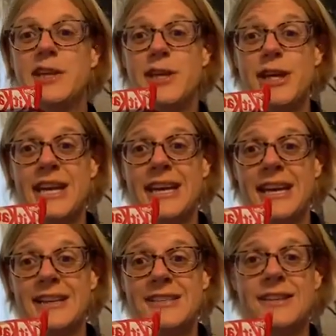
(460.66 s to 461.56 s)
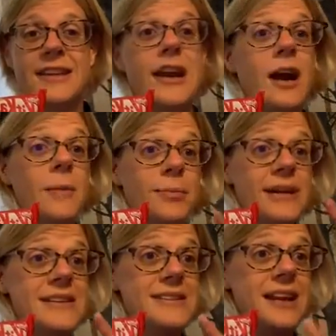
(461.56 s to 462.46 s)
The Kit Kat Chunky. I
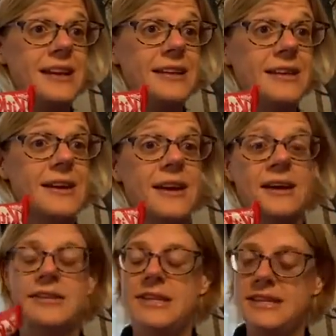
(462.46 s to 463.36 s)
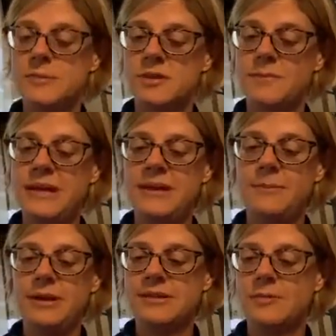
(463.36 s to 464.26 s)
appreciate that this was a
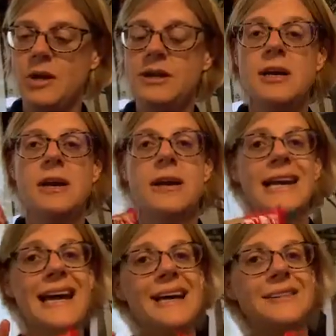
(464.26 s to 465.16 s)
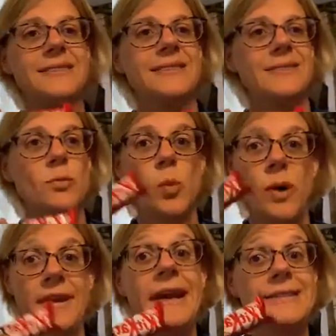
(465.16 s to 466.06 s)
peanut butter one. Again,
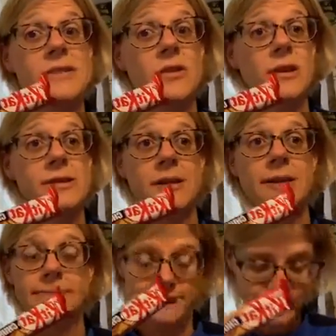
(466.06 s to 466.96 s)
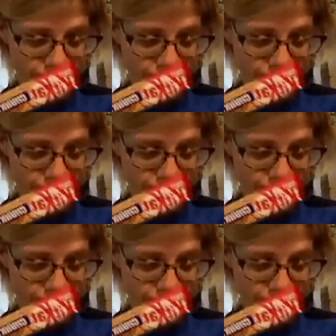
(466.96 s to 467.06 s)
what they had in stock last night.